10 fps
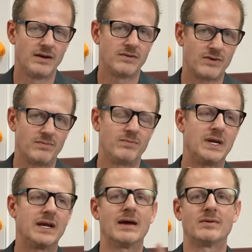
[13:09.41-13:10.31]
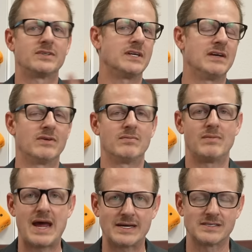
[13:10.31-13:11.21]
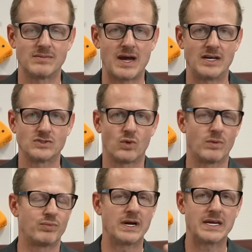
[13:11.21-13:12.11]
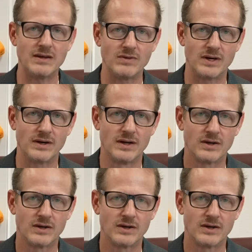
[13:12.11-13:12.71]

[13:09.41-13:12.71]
from being able to even maximize or break even,